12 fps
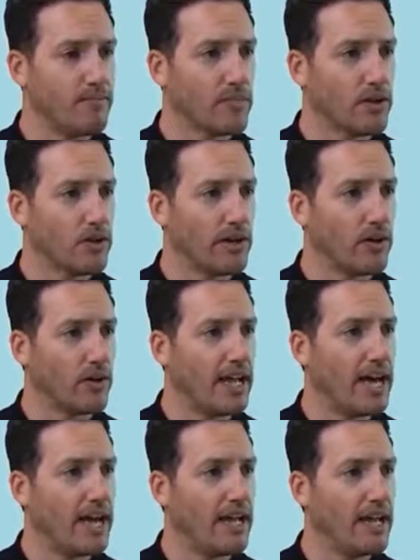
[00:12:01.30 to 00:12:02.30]
Click
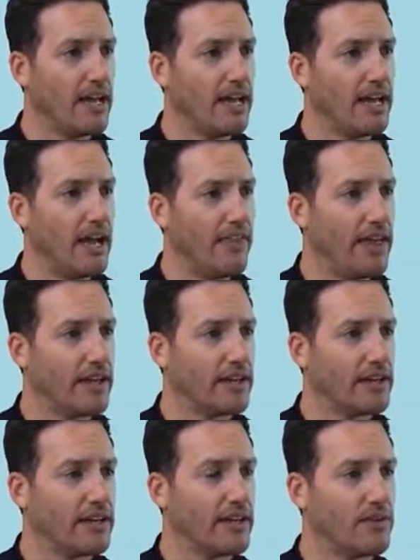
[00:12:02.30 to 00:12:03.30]
OK, and
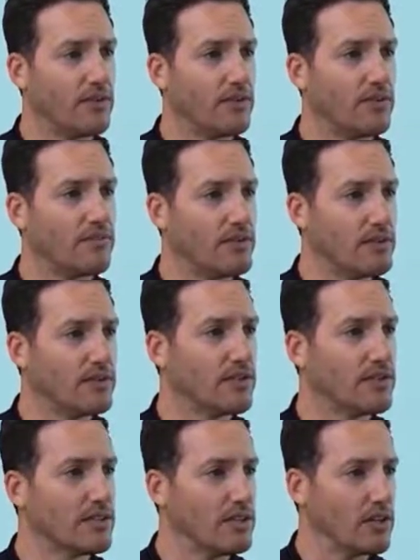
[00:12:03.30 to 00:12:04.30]
then it'll
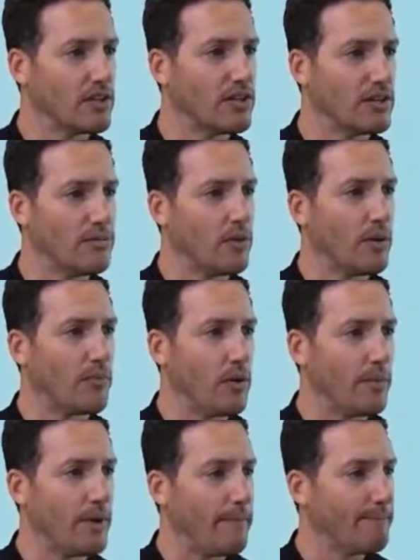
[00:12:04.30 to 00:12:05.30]
look more
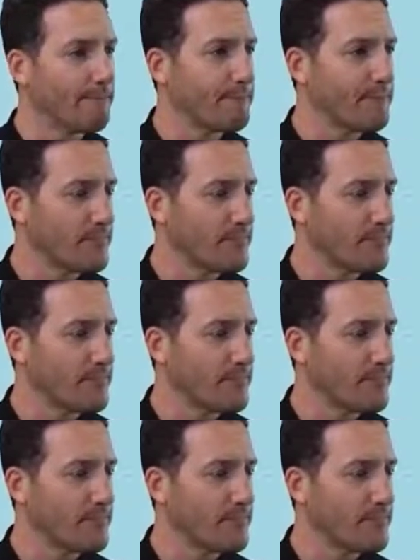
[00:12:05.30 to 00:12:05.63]
appropriate.